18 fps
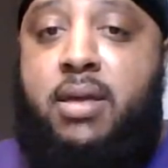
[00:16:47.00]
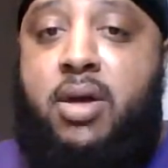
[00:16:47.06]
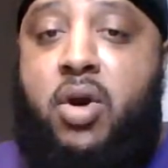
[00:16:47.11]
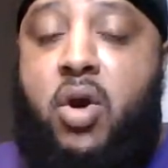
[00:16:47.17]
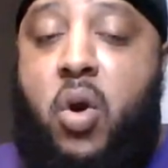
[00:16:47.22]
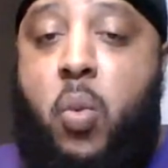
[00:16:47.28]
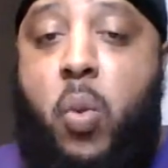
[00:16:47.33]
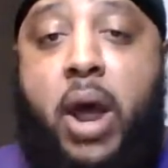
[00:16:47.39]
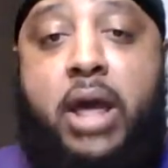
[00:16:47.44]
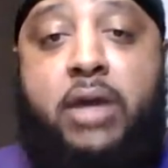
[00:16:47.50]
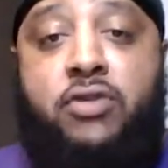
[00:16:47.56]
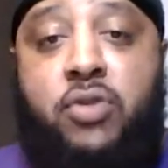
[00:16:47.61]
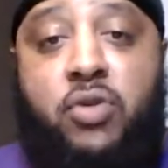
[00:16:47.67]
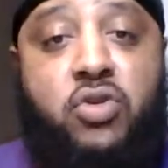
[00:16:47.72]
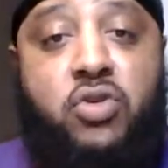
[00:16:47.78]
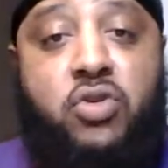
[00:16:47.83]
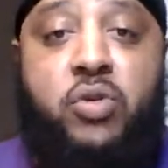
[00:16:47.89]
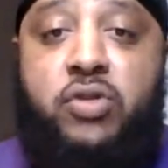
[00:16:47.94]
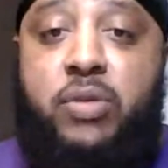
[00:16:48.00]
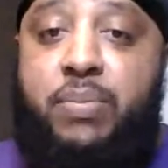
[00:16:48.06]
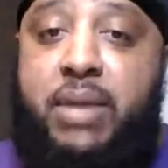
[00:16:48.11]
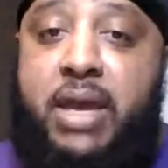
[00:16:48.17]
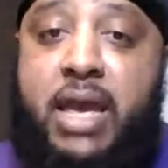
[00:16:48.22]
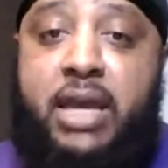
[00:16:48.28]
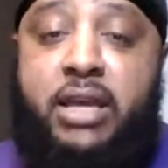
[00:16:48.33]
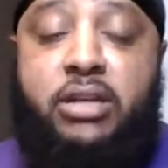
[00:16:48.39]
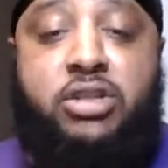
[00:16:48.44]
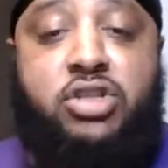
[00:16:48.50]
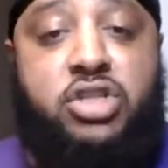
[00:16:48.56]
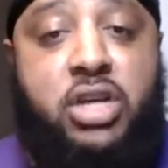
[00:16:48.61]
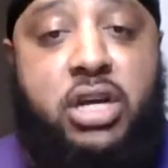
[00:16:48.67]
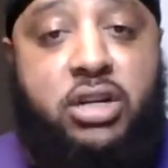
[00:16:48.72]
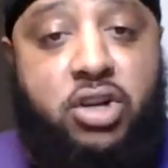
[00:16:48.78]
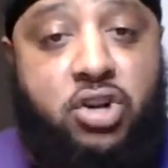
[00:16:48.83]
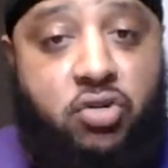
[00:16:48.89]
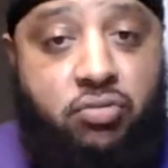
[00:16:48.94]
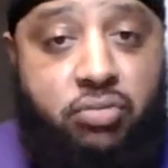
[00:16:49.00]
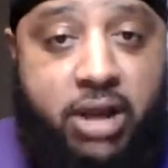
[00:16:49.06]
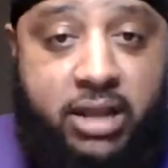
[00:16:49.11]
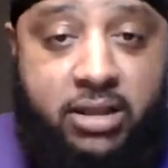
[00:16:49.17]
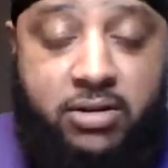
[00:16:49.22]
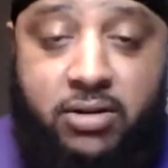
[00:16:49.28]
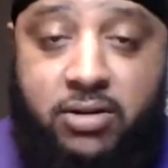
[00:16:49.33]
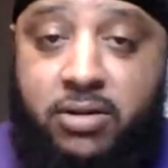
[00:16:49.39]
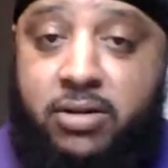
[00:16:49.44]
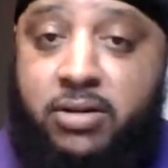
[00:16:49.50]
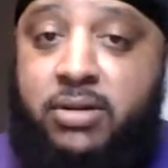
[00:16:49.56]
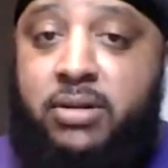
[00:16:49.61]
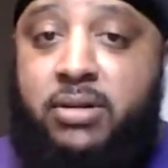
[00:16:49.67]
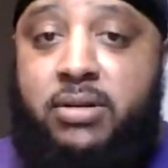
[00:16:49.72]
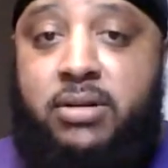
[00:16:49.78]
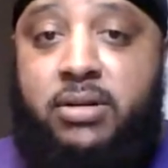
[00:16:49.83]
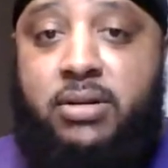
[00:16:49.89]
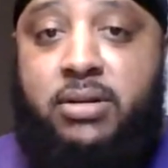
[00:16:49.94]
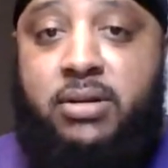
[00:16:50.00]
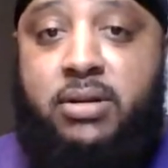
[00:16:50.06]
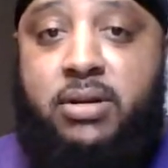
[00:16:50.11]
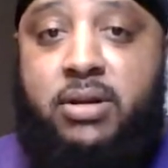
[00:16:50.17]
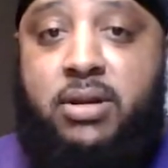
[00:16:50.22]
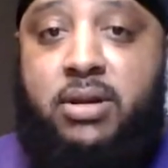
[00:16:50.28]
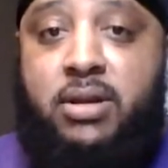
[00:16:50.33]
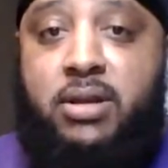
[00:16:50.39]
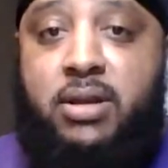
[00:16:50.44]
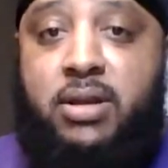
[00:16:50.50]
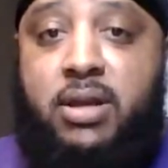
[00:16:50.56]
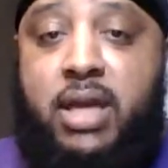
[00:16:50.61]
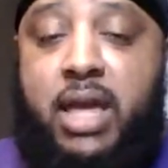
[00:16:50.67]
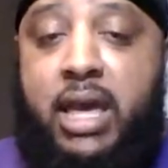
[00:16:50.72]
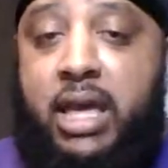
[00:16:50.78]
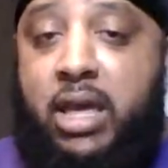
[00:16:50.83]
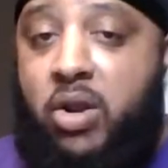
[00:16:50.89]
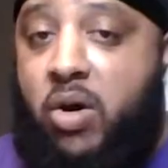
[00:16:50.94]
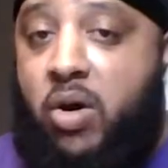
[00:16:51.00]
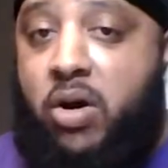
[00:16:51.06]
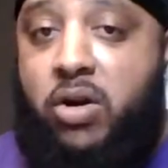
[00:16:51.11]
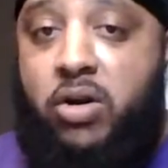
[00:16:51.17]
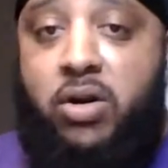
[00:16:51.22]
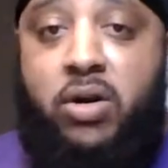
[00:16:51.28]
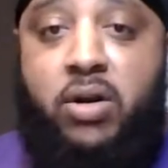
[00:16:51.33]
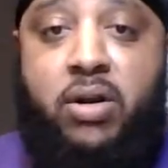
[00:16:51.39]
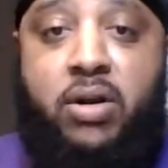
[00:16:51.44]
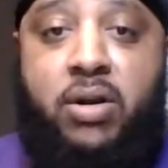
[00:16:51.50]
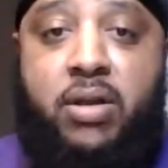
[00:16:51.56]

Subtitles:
Alright, so you as a man, you trying to correct her and get on her